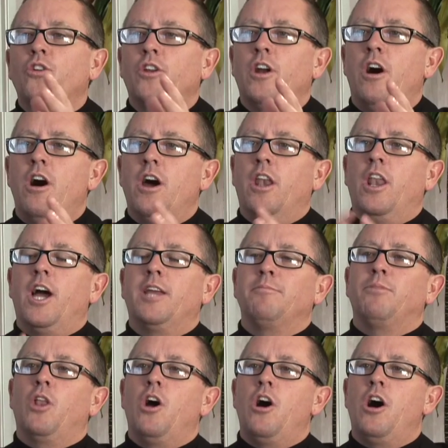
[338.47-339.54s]
to an
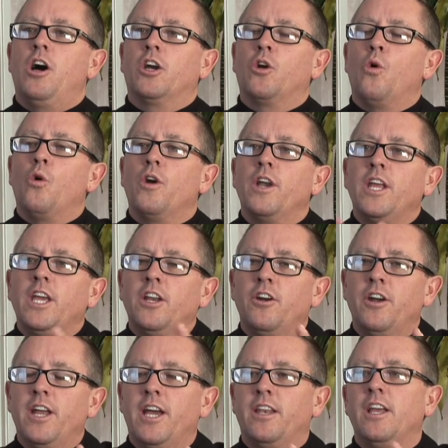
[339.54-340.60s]
online blog or an
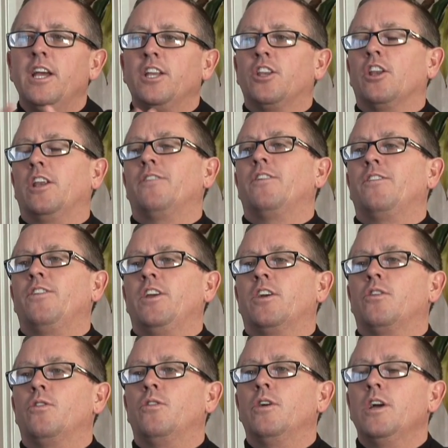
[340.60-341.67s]
internet delivery
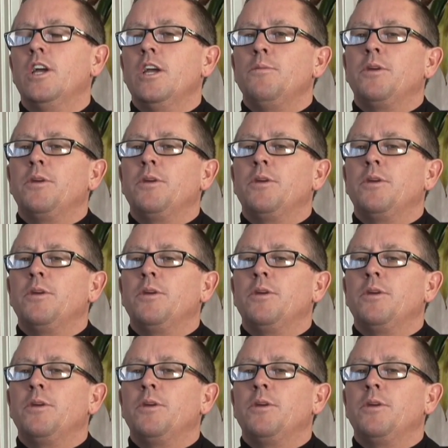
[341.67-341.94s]
vehicle